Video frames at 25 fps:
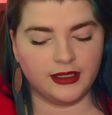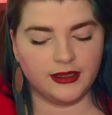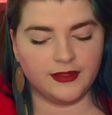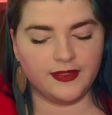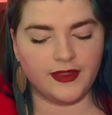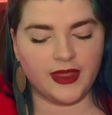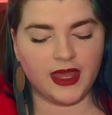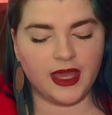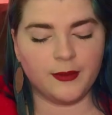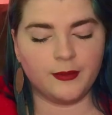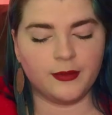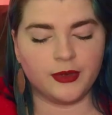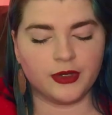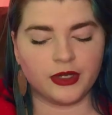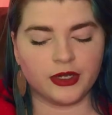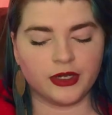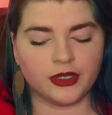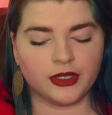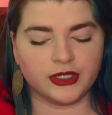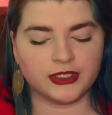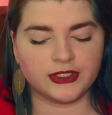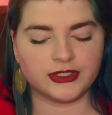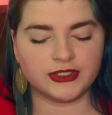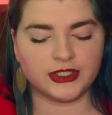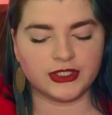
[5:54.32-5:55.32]
The Emperor
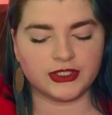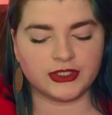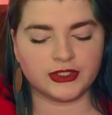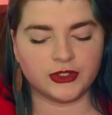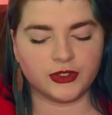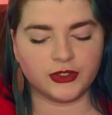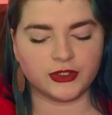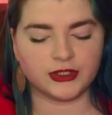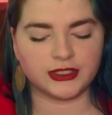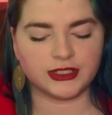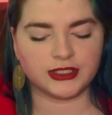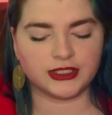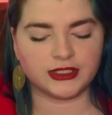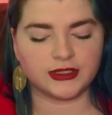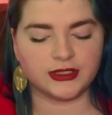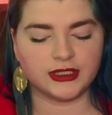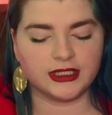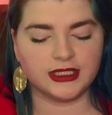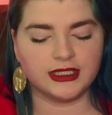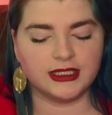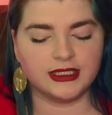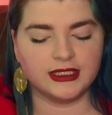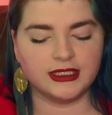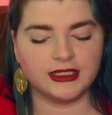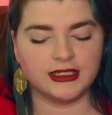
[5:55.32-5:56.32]
Augustus nods.
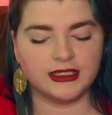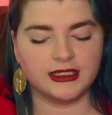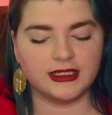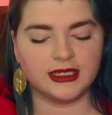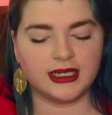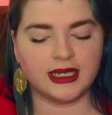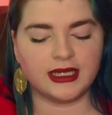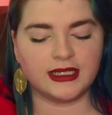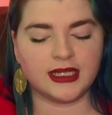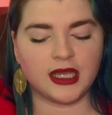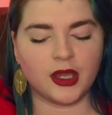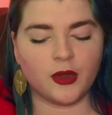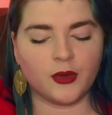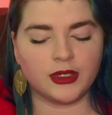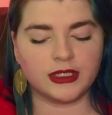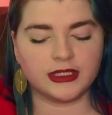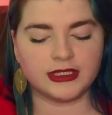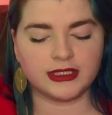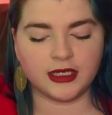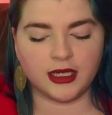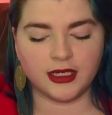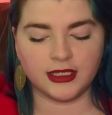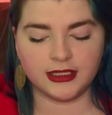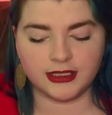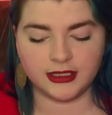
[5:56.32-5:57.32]
And now it's
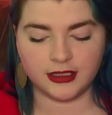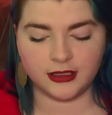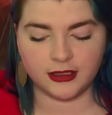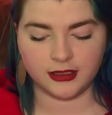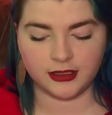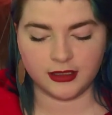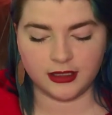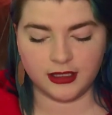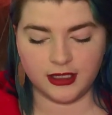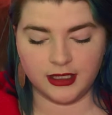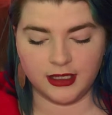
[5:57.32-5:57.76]
our turn.